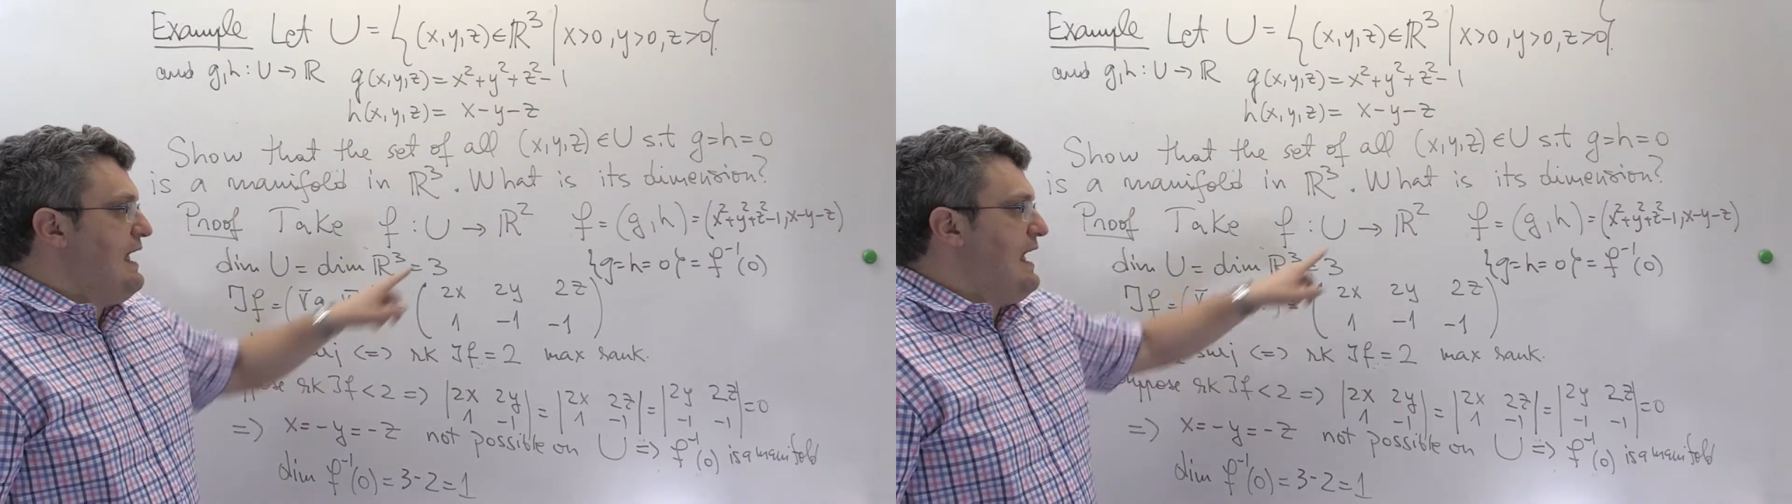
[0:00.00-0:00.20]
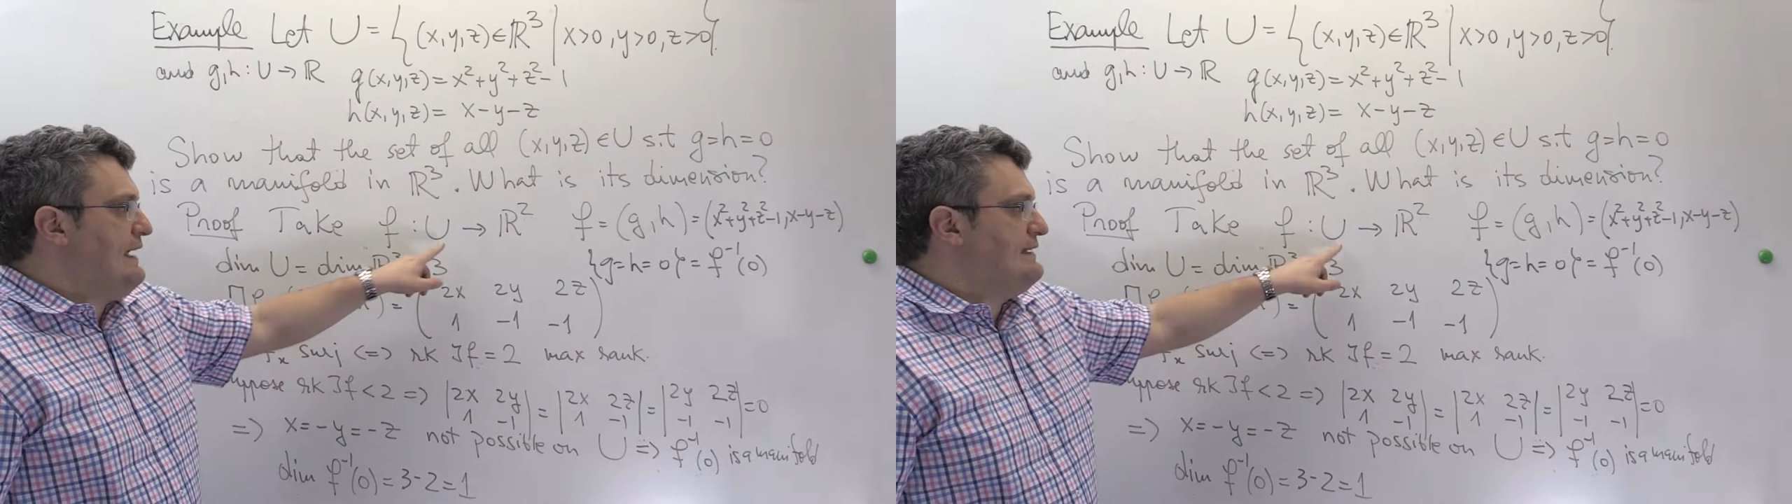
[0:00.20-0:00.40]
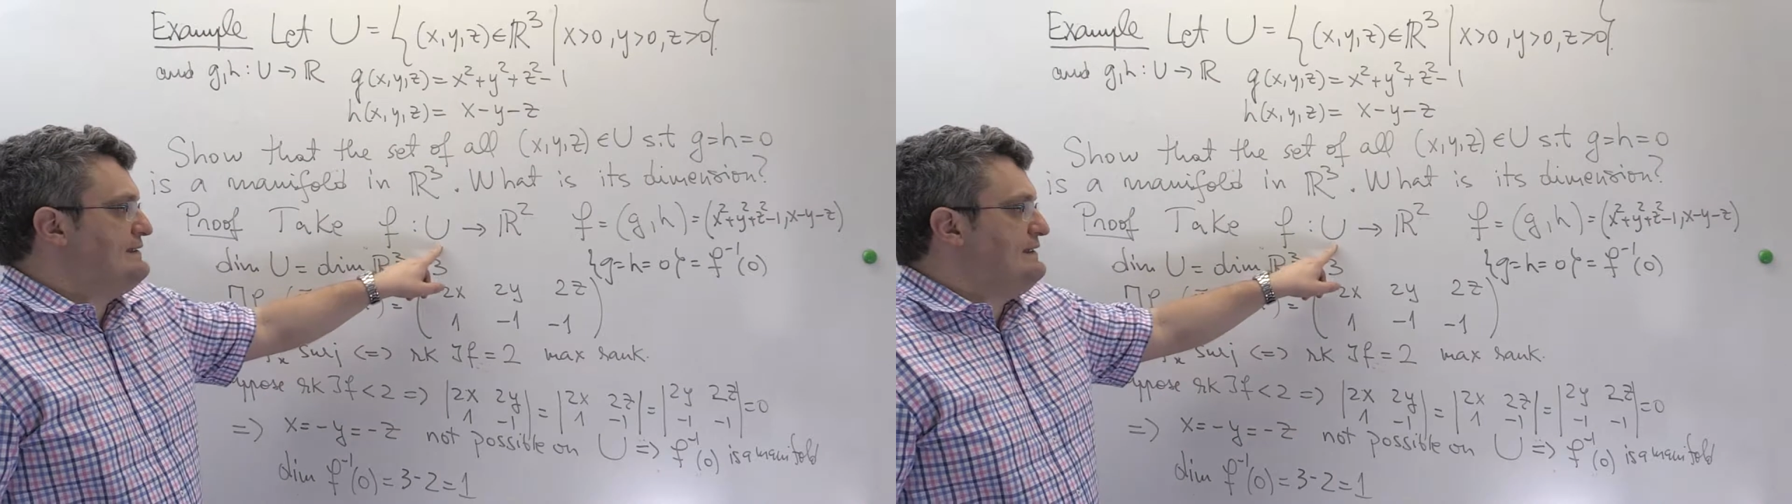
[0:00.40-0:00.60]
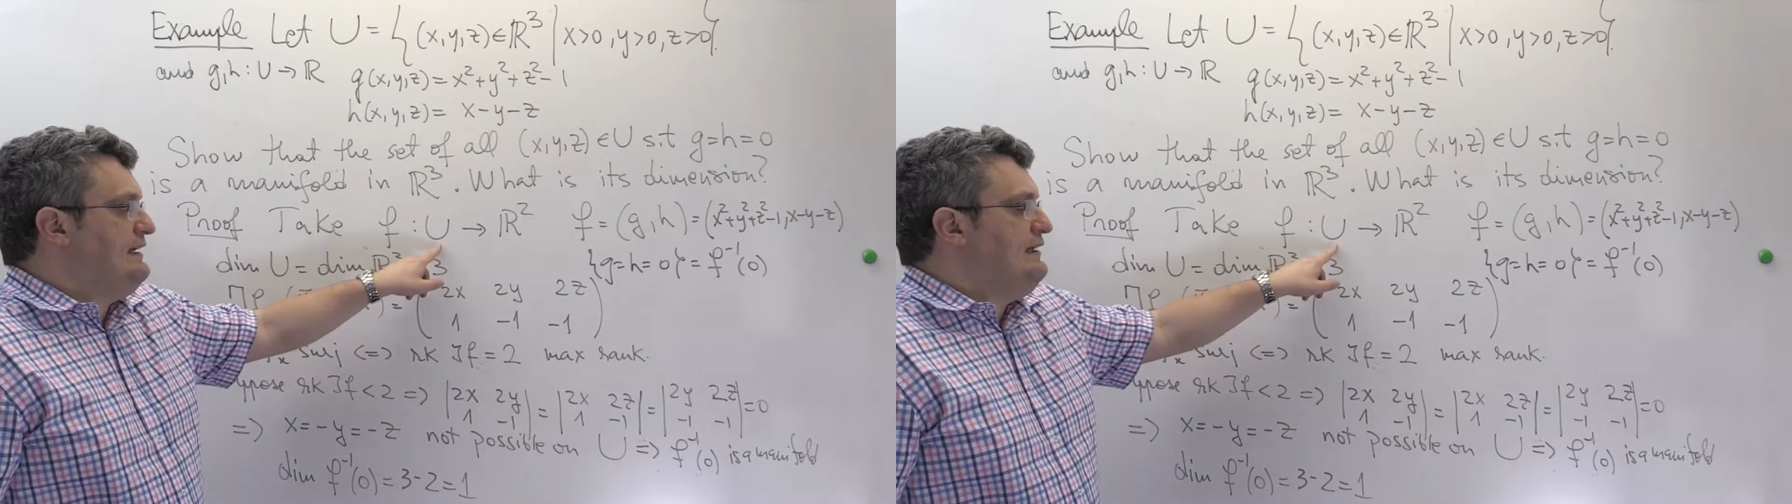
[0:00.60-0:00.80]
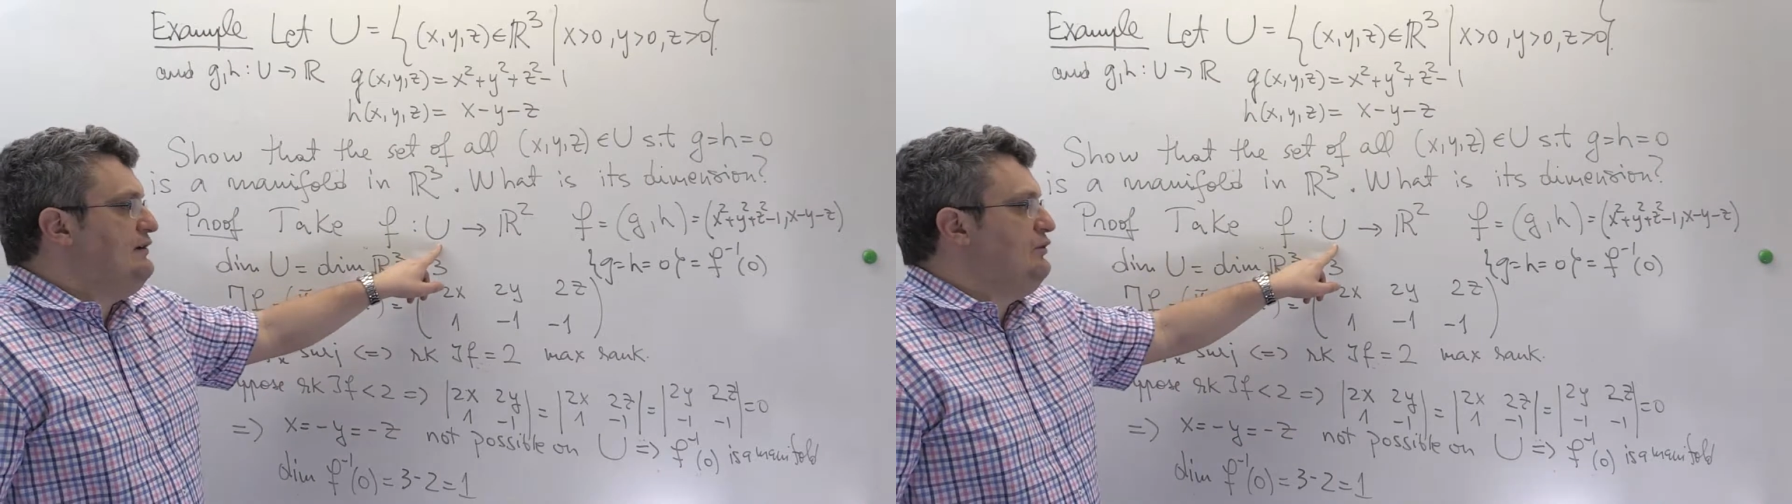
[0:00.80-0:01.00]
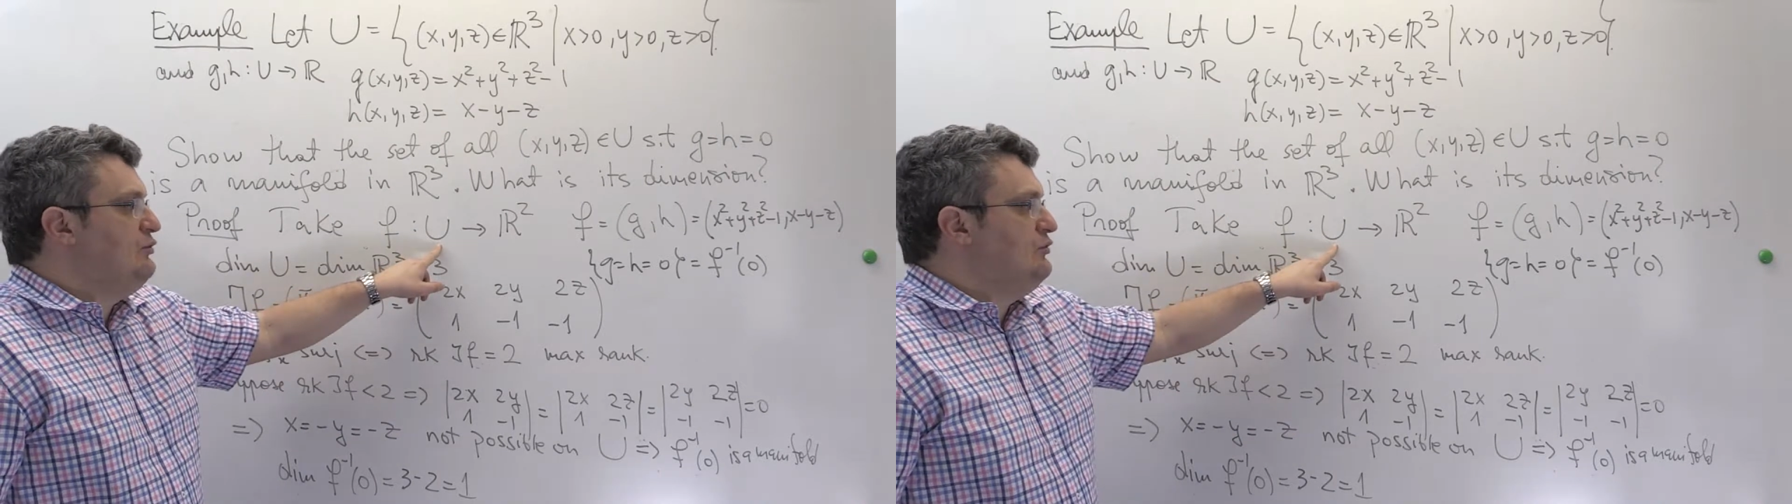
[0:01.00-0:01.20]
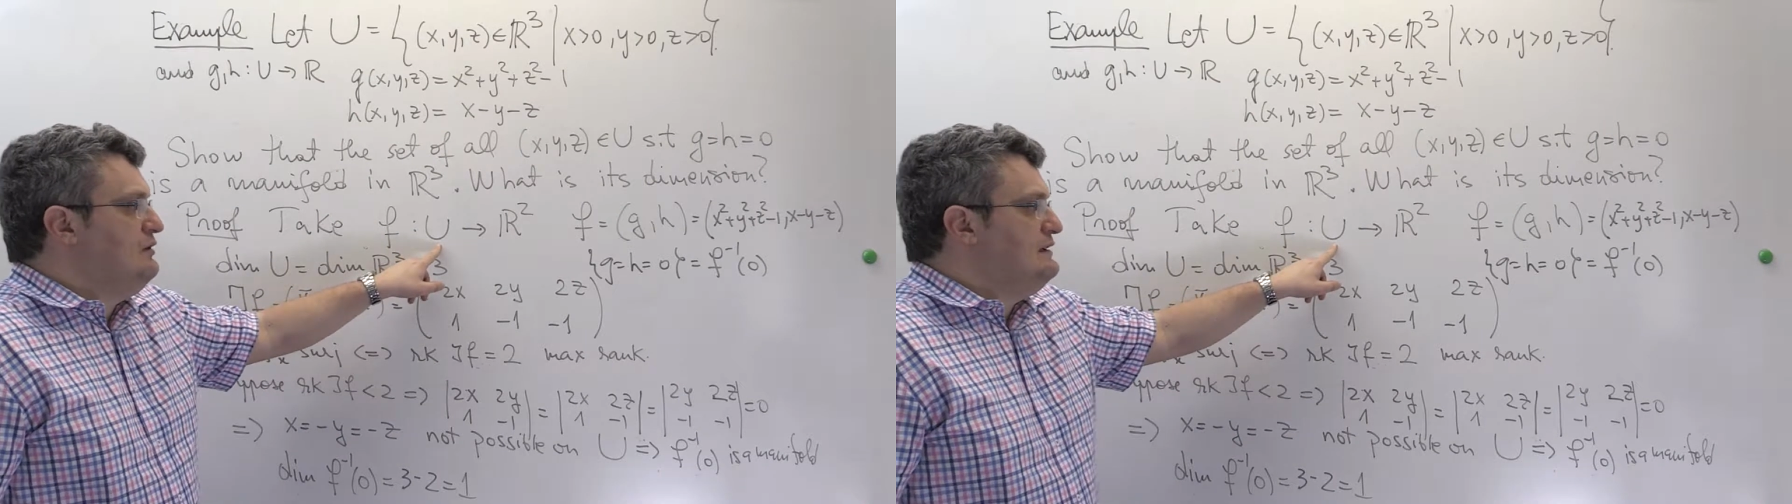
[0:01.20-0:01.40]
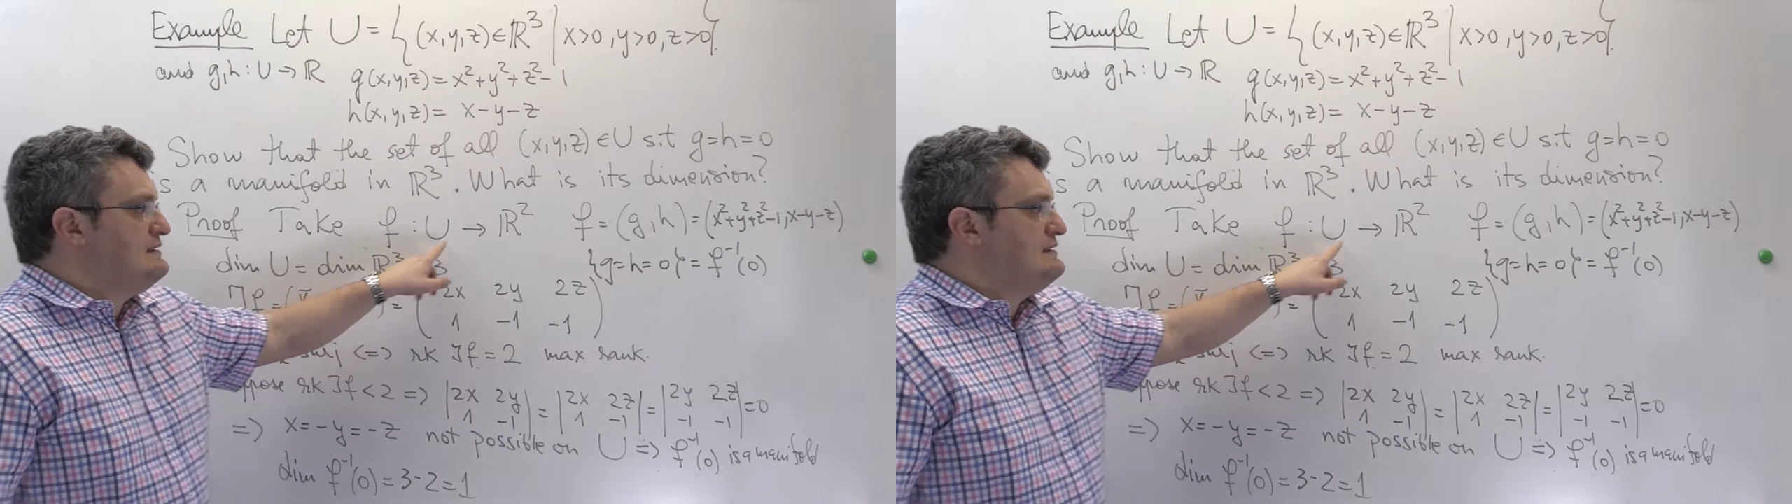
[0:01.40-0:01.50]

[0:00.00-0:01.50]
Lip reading: x in U